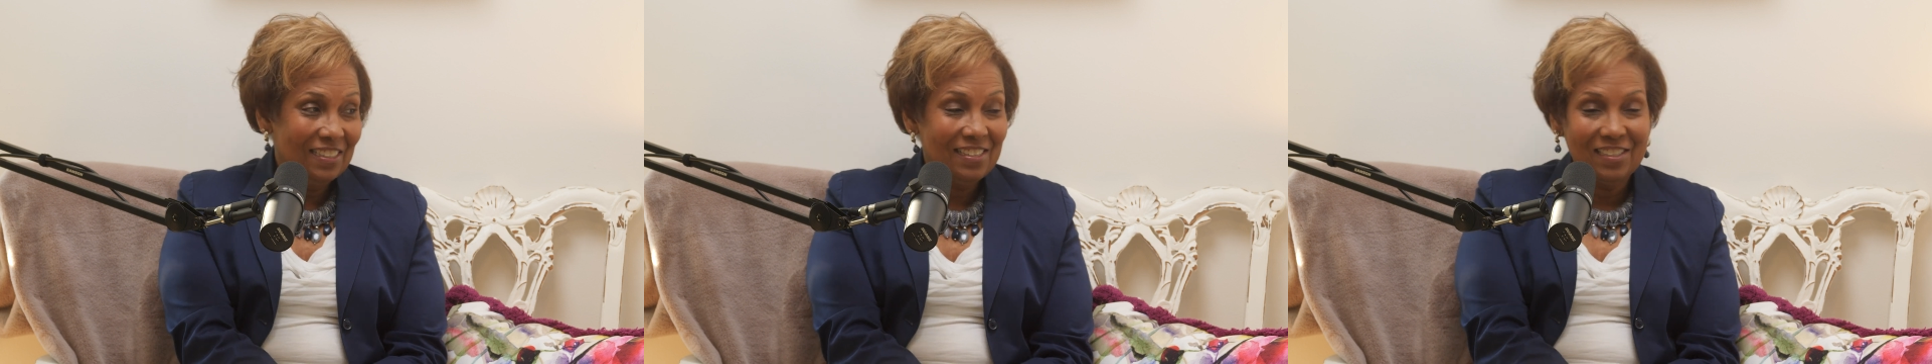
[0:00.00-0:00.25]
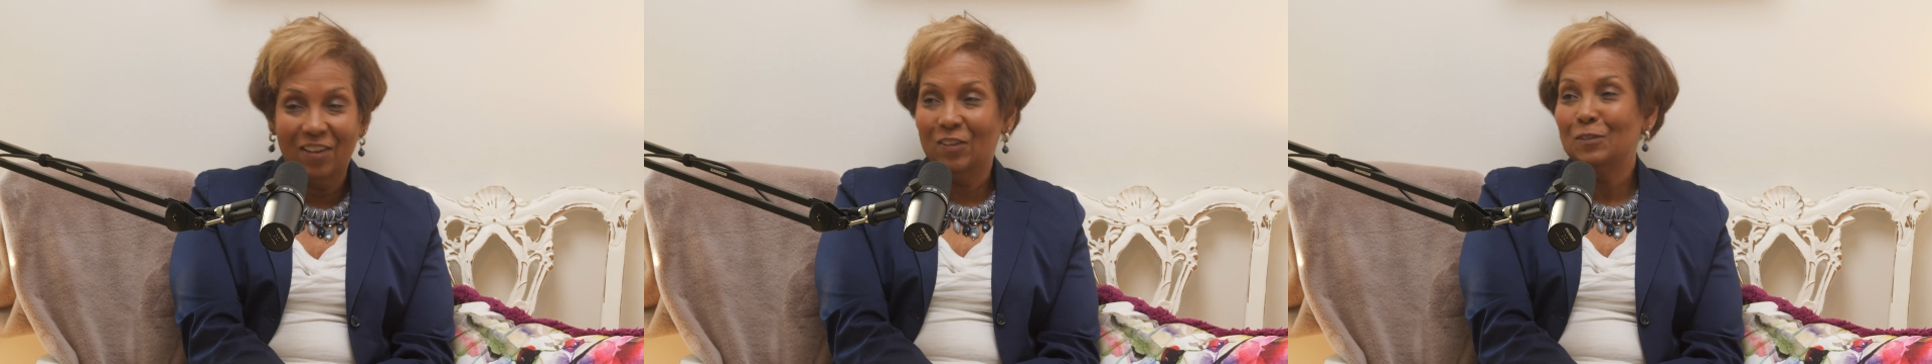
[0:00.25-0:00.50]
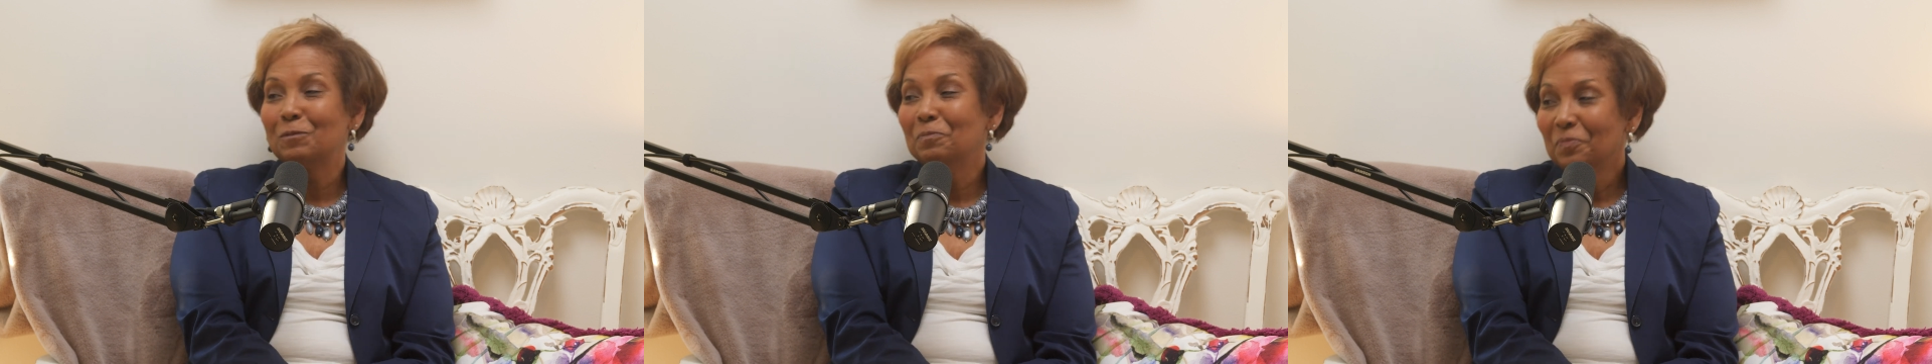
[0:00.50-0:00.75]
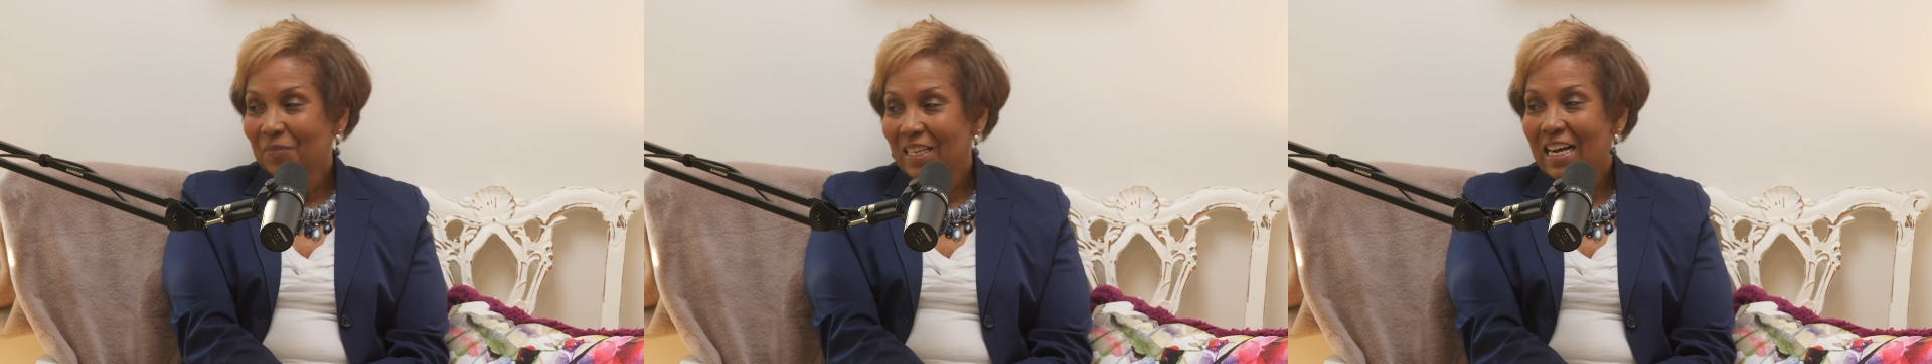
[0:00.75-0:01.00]
So
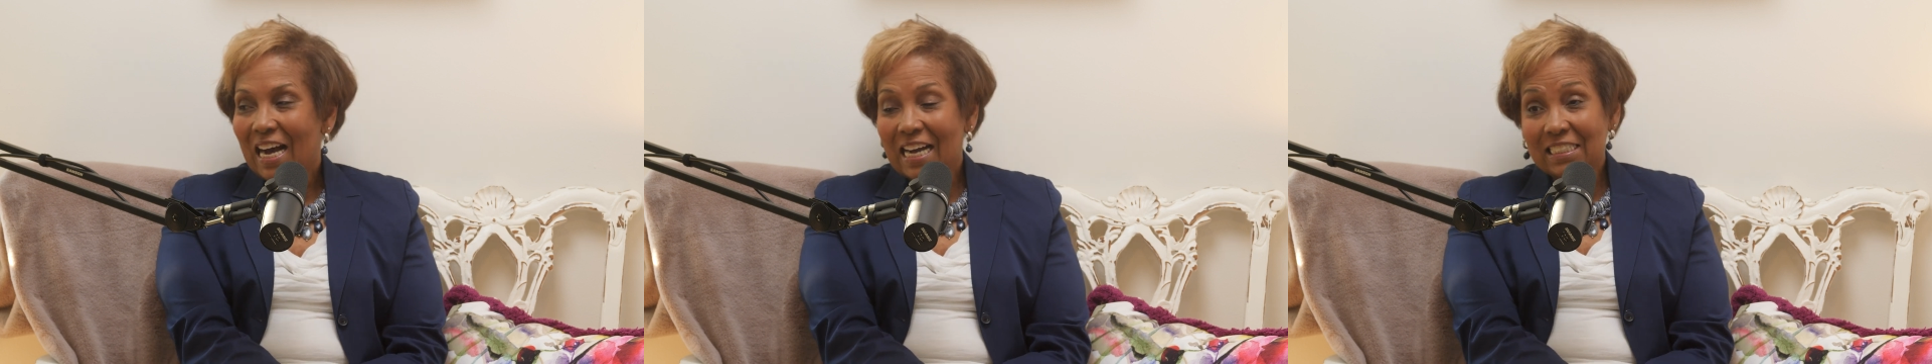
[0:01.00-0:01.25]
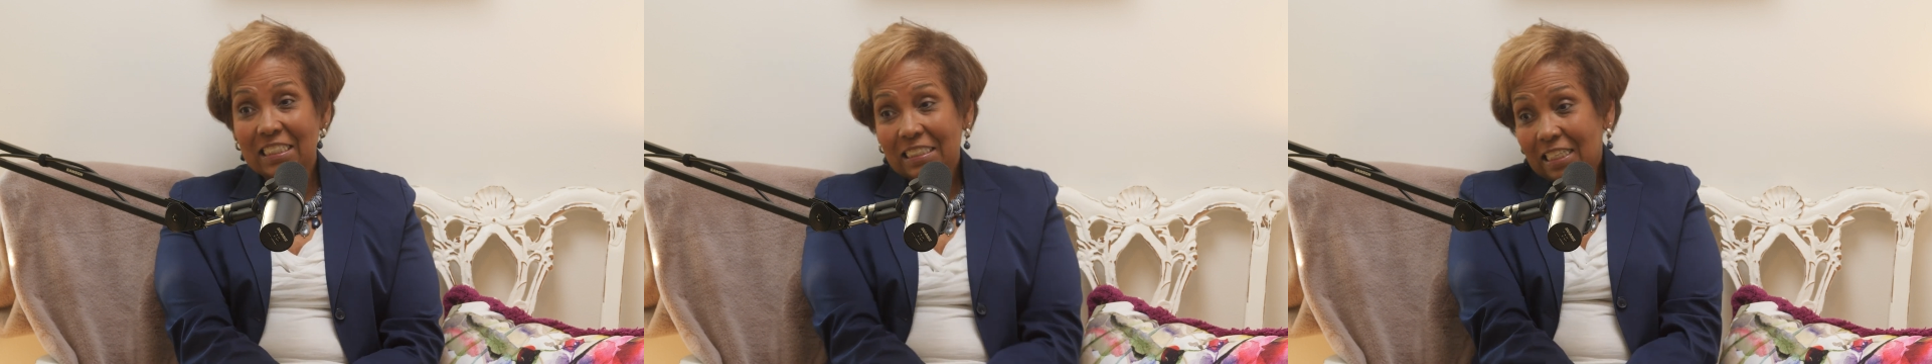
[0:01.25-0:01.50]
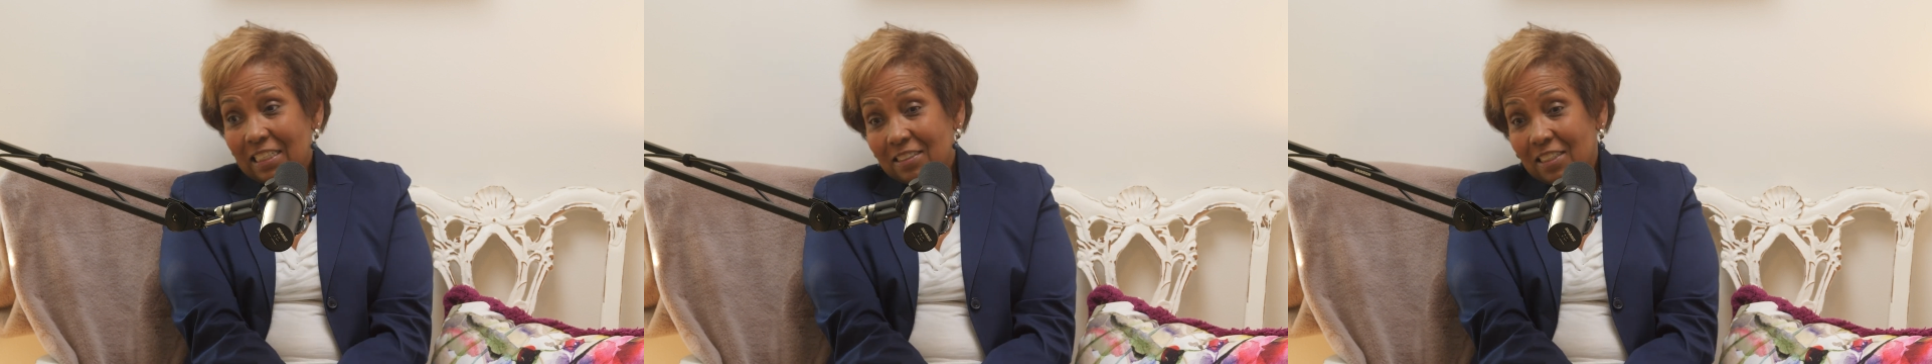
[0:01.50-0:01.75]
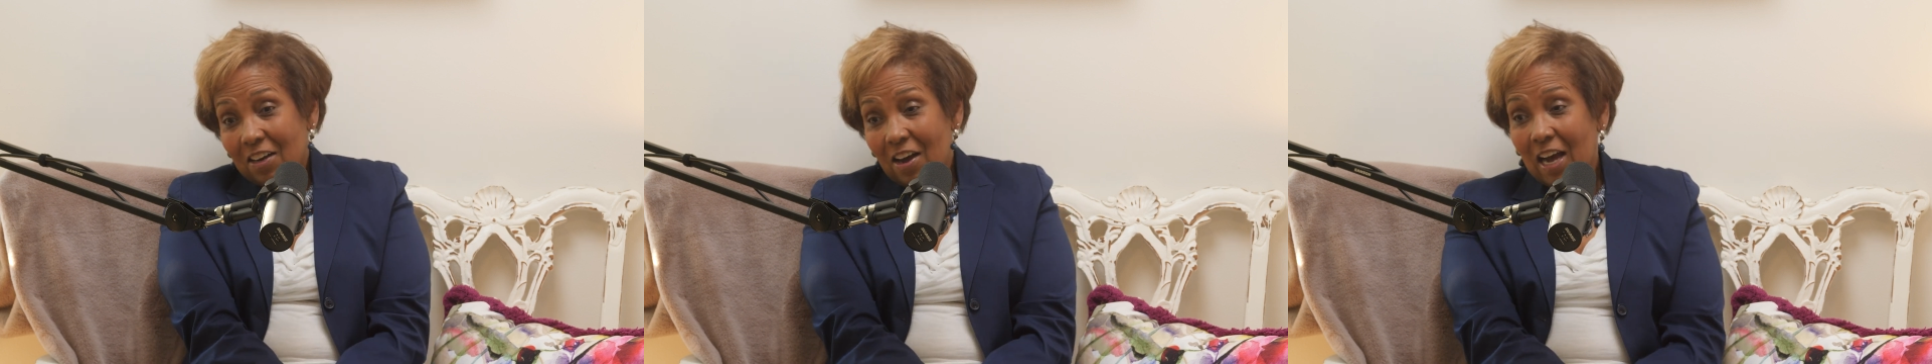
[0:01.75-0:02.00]
I did get
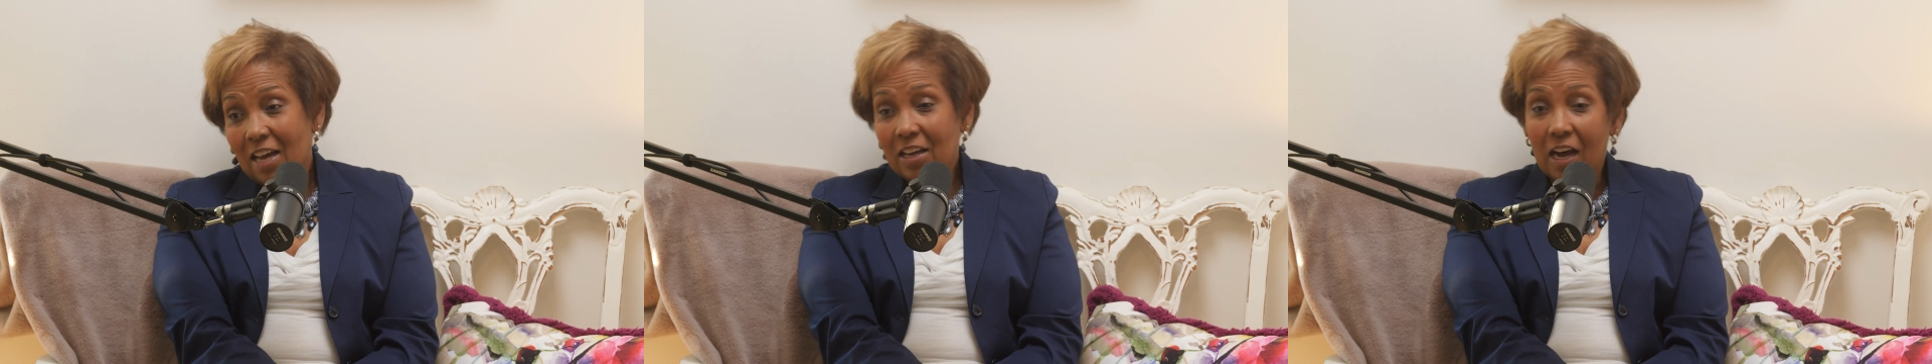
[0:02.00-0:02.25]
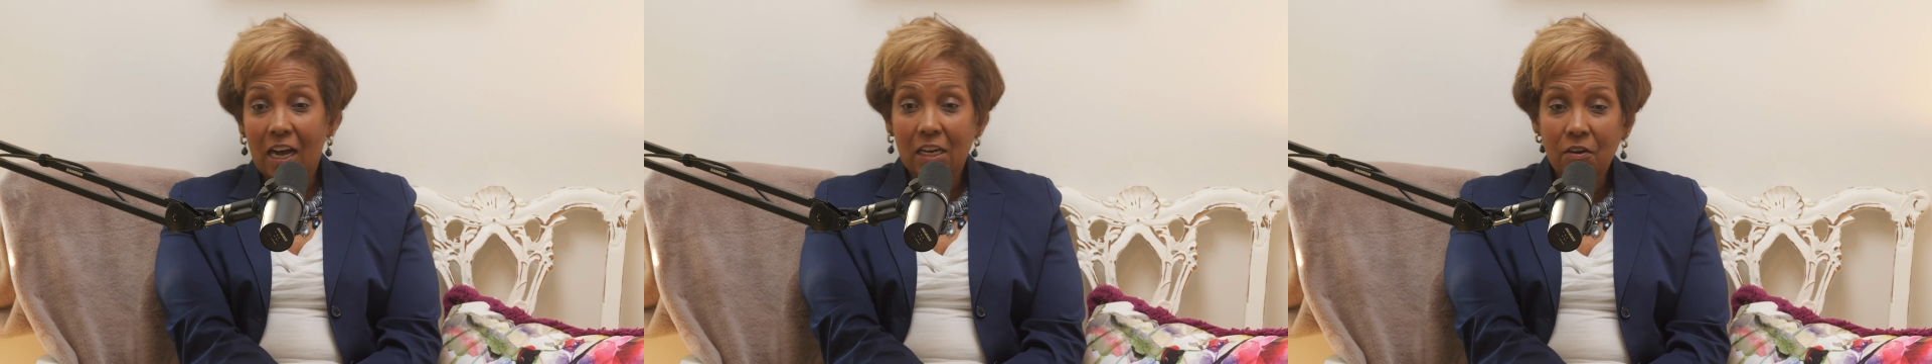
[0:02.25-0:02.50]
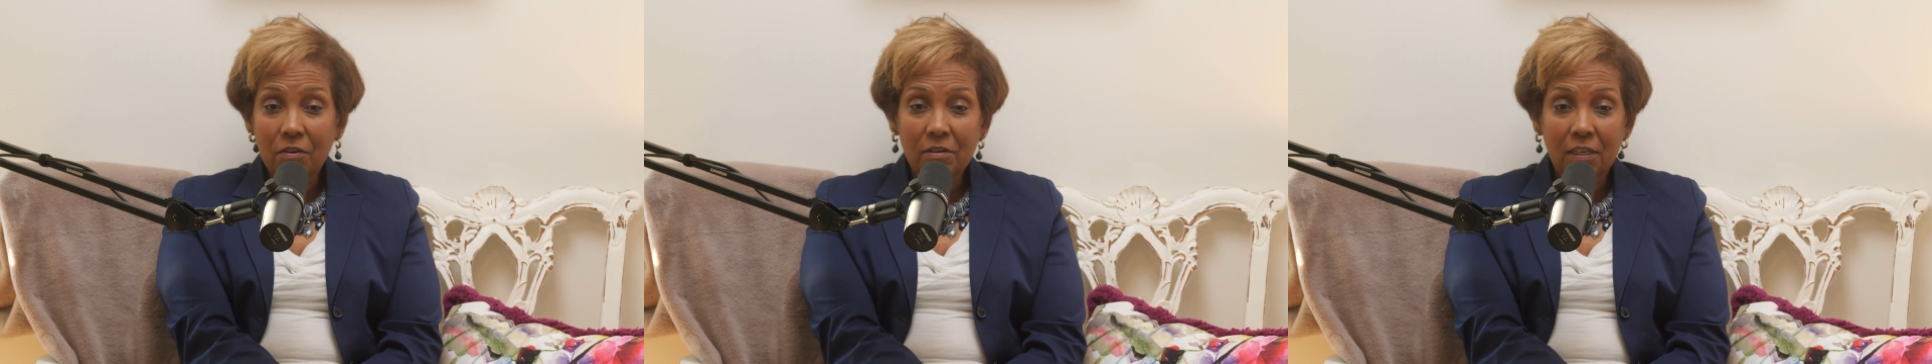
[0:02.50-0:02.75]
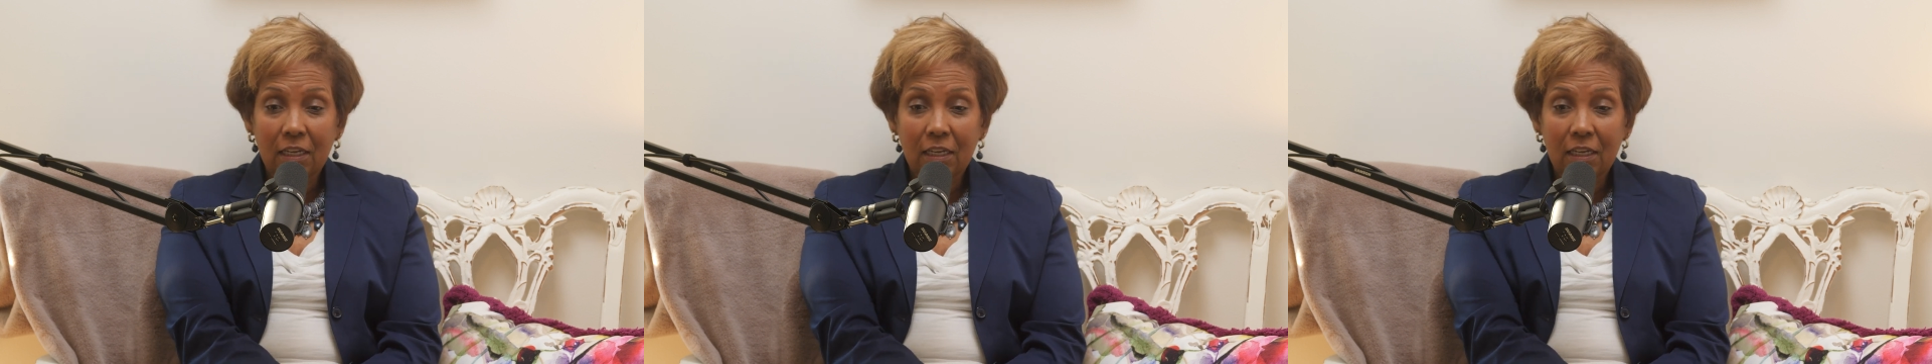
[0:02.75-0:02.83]
I got hired,